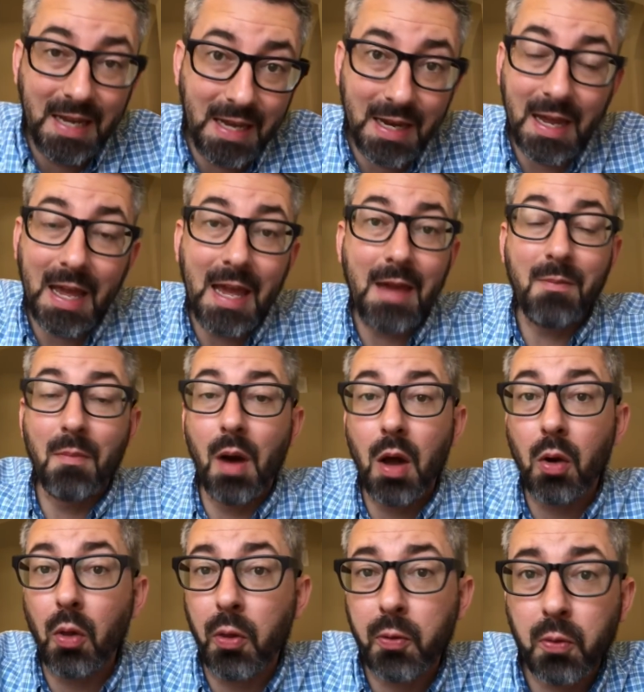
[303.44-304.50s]
get a
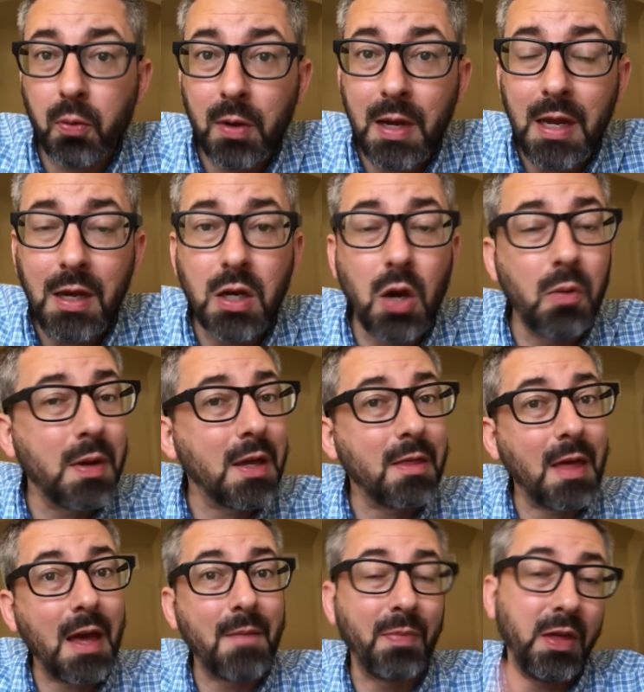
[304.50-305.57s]
Model 3, knowing
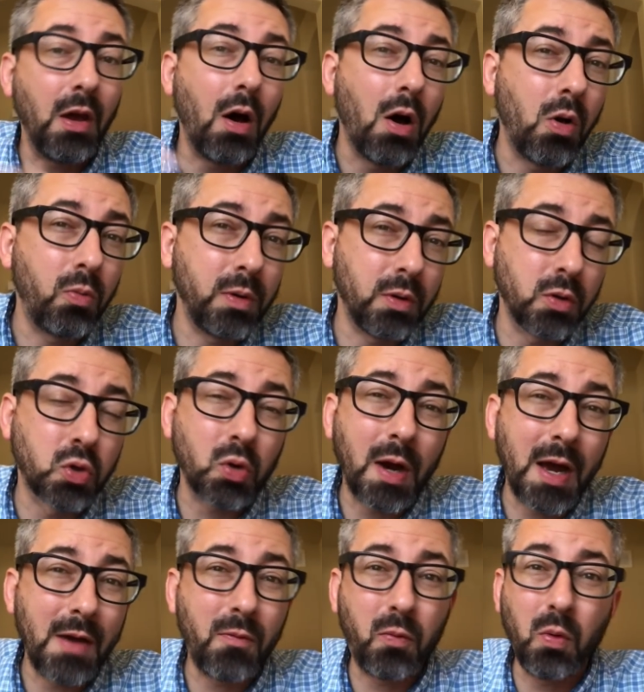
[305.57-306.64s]
that the all-wheel
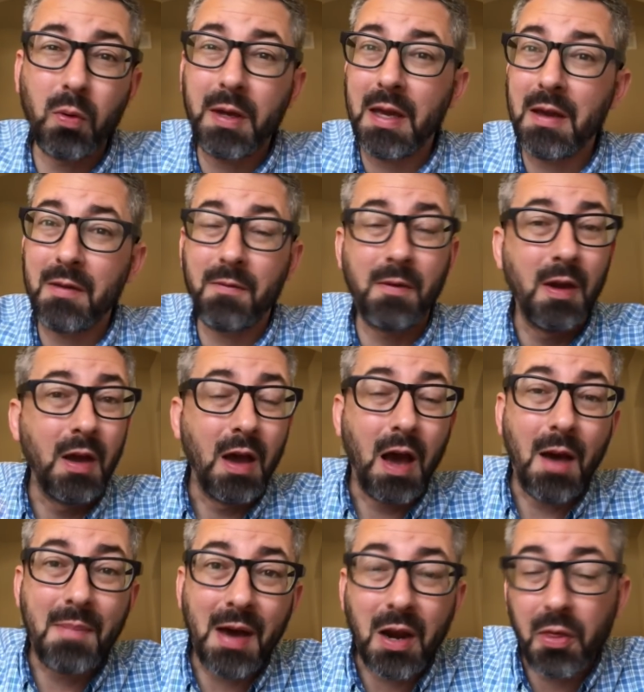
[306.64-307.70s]
drive will give
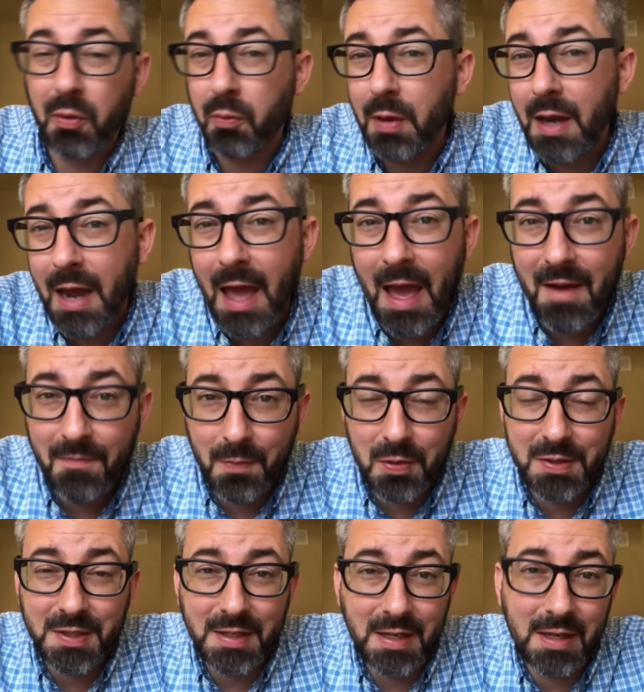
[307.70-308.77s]
about a
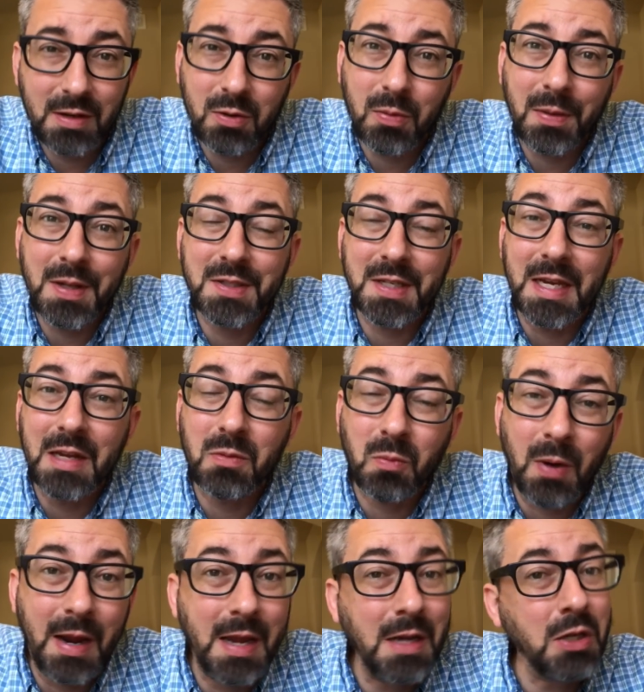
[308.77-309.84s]
3.5% increase in
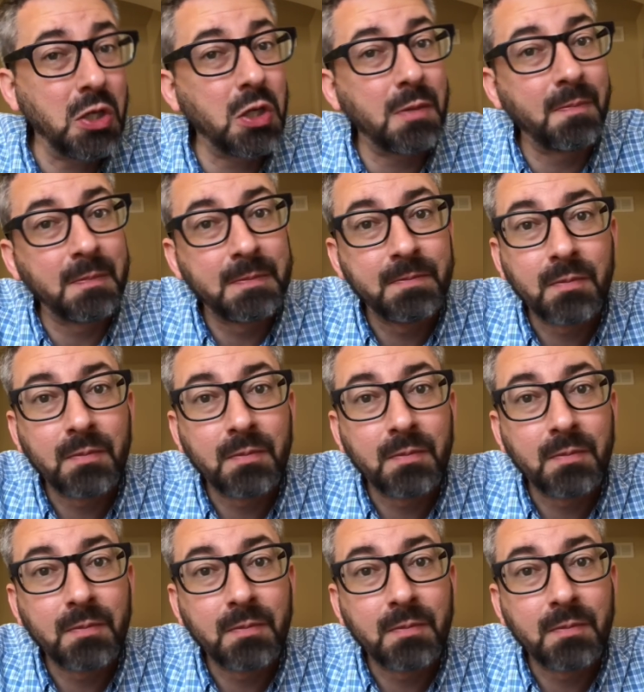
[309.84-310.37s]
range?